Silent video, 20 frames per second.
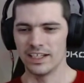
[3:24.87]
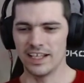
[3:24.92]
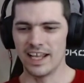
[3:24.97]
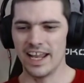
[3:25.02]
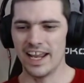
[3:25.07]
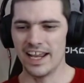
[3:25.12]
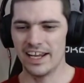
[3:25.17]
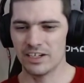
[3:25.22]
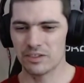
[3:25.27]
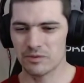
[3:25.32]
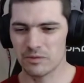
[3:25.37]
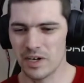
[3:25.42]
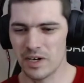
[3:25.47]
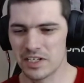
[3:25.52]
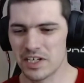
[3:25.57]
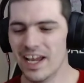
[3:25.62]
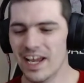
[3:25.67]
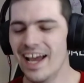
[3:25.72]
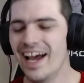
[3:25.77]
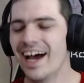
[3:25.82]
haters watch.
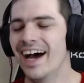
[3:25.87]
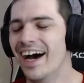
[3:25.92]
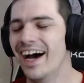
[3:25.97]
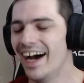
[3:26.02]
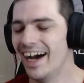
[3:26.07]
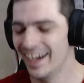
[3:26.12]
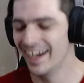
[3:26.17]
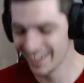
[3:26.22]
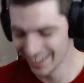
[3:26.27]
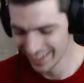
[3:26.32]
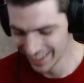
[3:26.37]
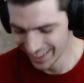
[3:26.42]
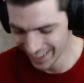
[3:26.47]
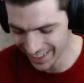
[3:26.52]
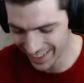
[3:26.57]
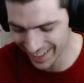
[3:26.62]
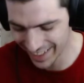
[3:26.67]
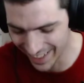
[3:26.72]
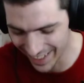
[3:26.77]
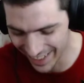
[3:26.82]
Ha!
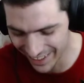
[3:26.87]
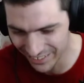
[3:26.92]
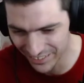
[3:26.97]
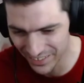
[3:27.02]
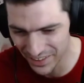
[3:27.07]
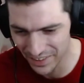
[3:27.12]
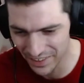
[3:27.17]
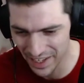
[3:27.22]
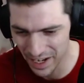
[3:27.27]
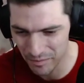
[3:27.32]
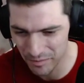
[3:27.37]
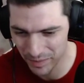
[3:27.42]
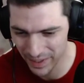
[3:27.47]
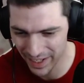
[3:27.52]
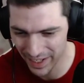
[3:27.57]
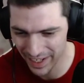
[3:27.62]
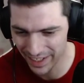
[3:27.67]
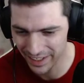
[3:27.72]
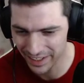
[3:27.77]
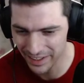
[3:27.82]
Ha! Run that
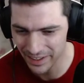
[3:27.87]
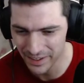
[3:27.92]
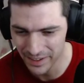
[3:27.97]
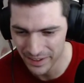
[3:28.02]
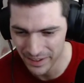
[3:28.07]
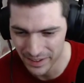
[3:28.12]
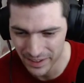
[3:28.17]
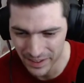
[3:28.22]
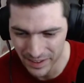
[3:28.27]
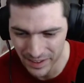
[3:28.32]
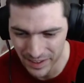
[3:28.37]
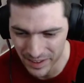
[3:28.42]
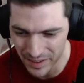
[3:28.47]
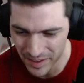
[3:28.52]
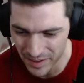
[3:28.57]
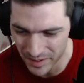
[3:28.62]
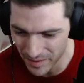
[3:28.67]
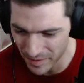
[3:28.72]
back. As it